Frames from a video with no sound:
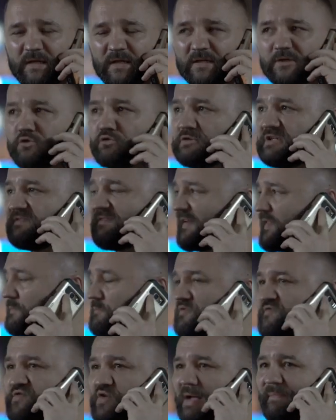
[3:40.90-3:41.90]
their minds,
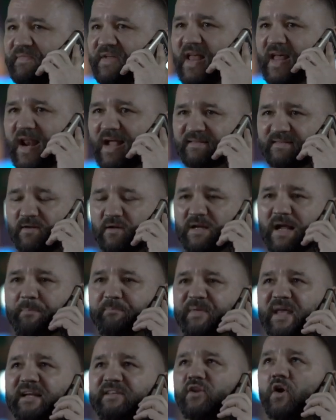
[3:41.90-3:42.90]
that is a threat to
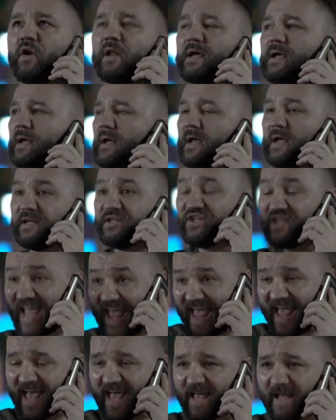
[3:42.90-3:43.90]
their sense of power and
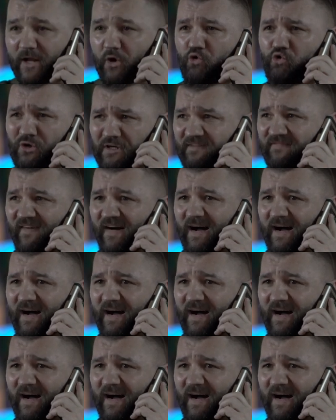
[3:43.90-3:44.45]
control.